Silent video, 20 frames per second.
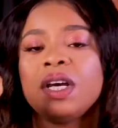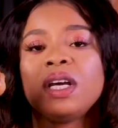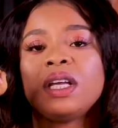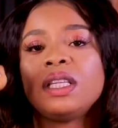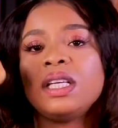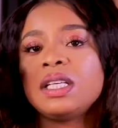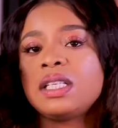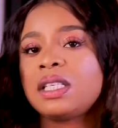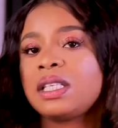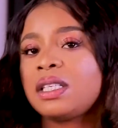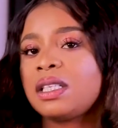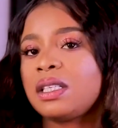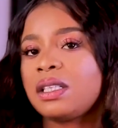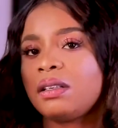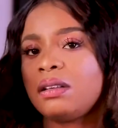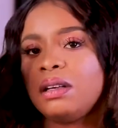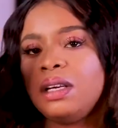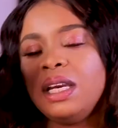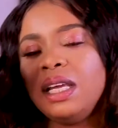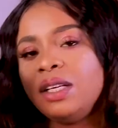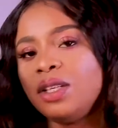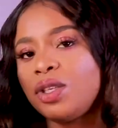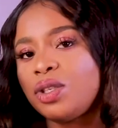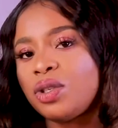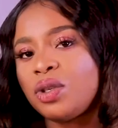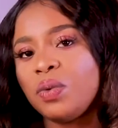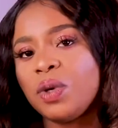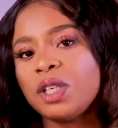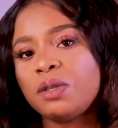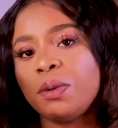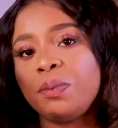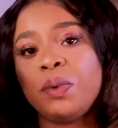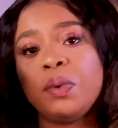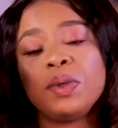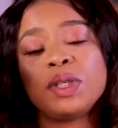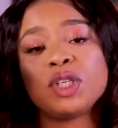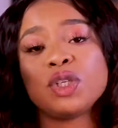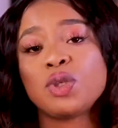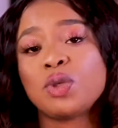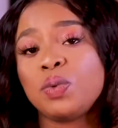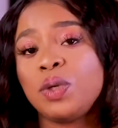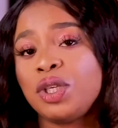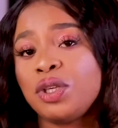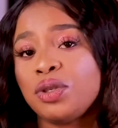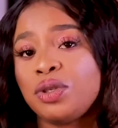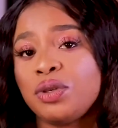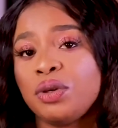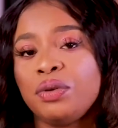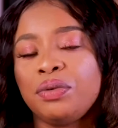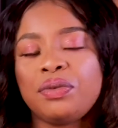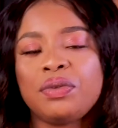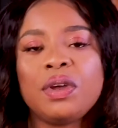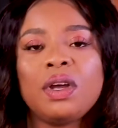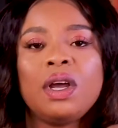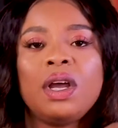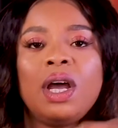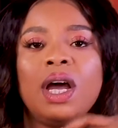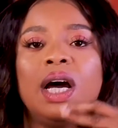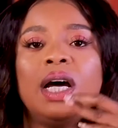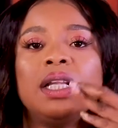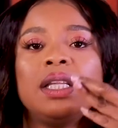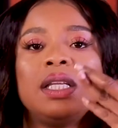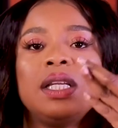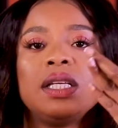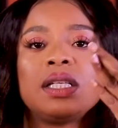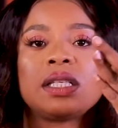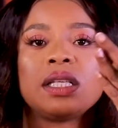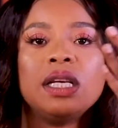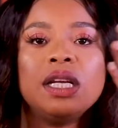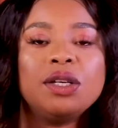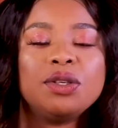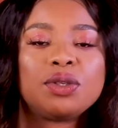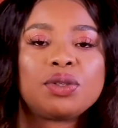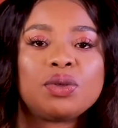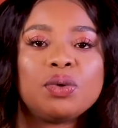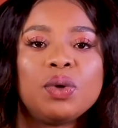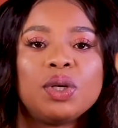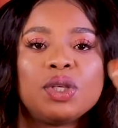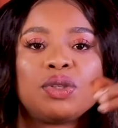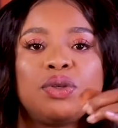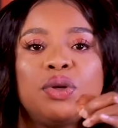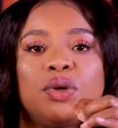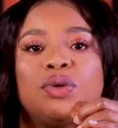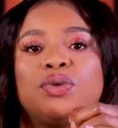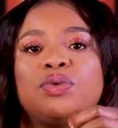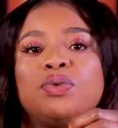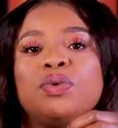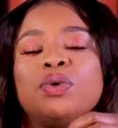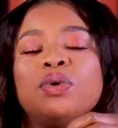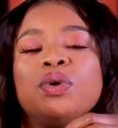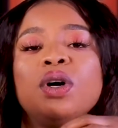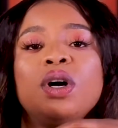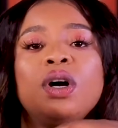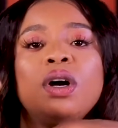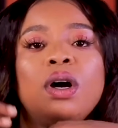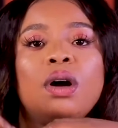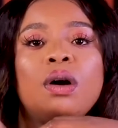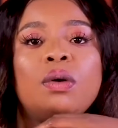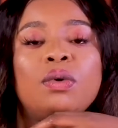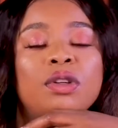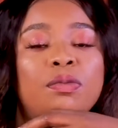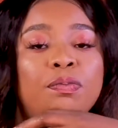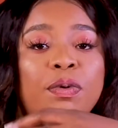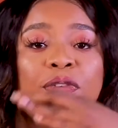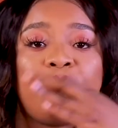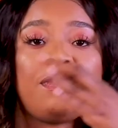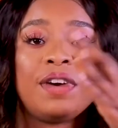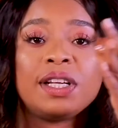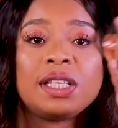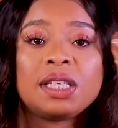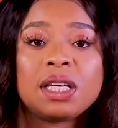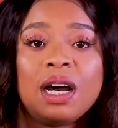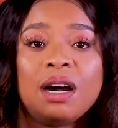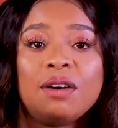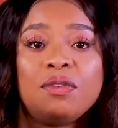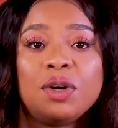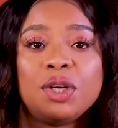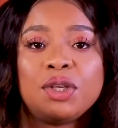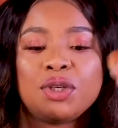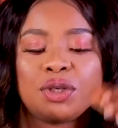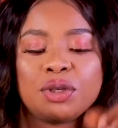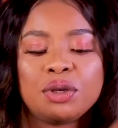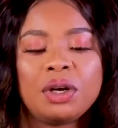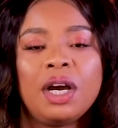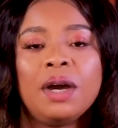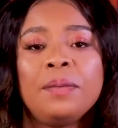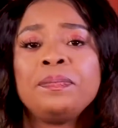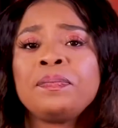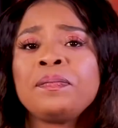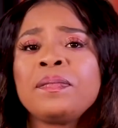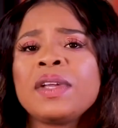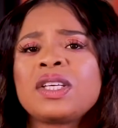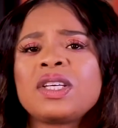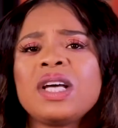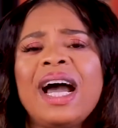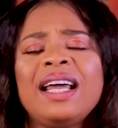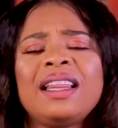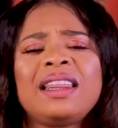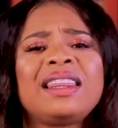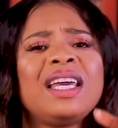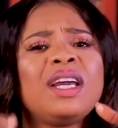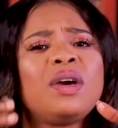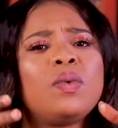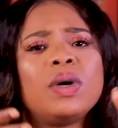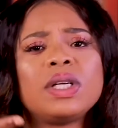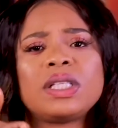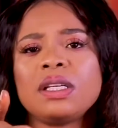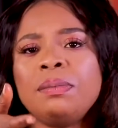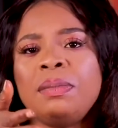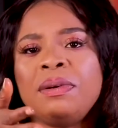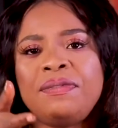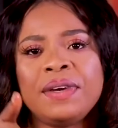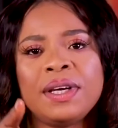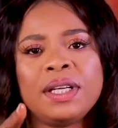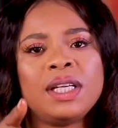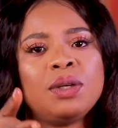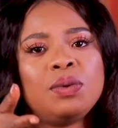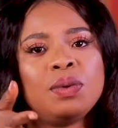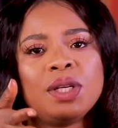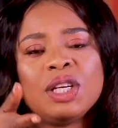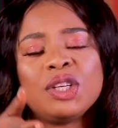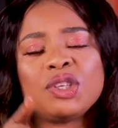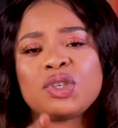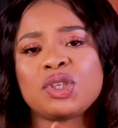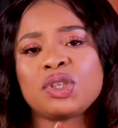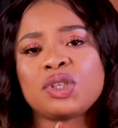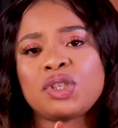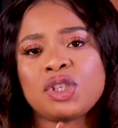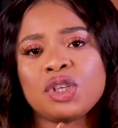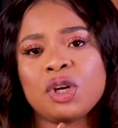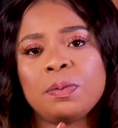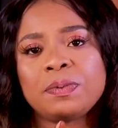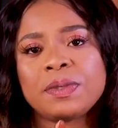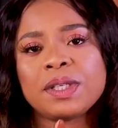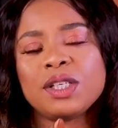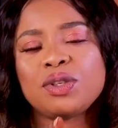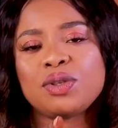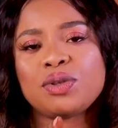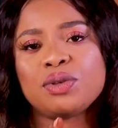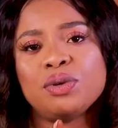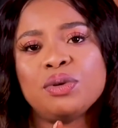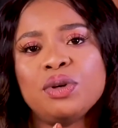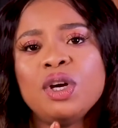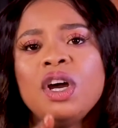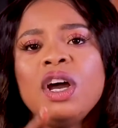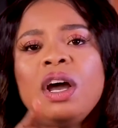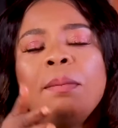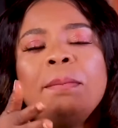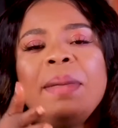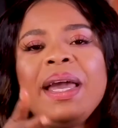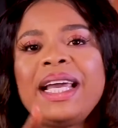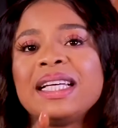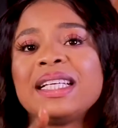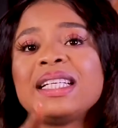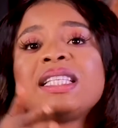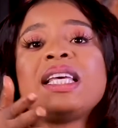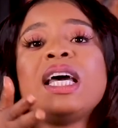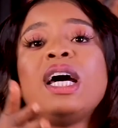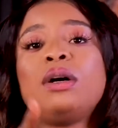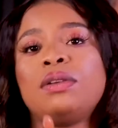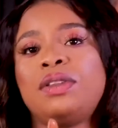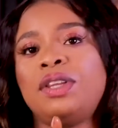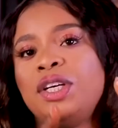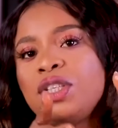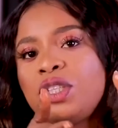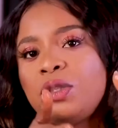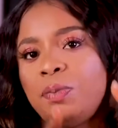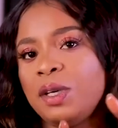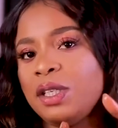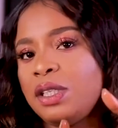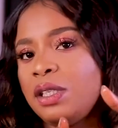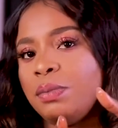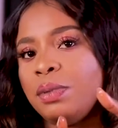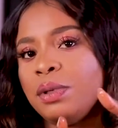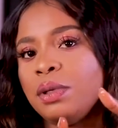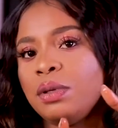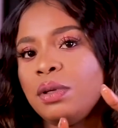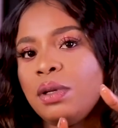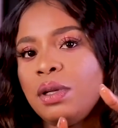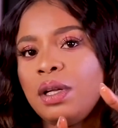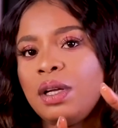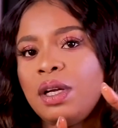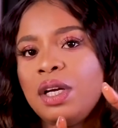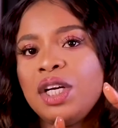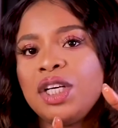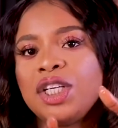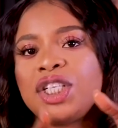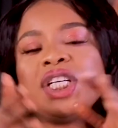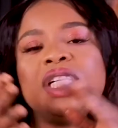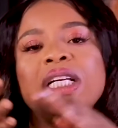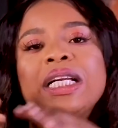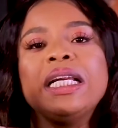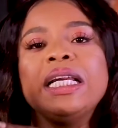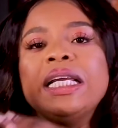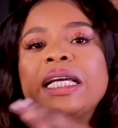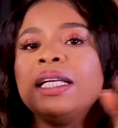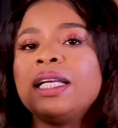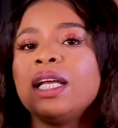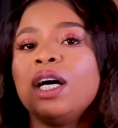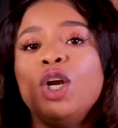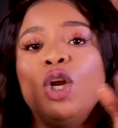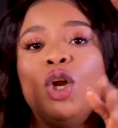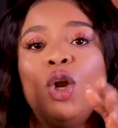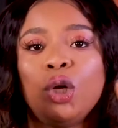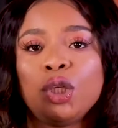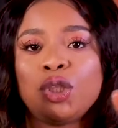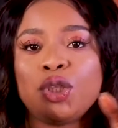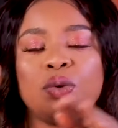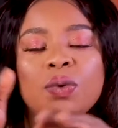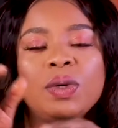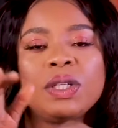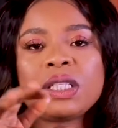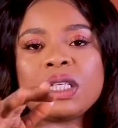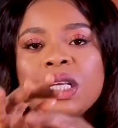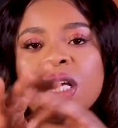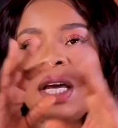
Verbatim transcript: This leans towards people with a sweeter tooth, and this leans towards those who would prefer to avoid sugar. So I think what Ibifie did with these chops is to make it as healthy as possible. She leaned a lot towards the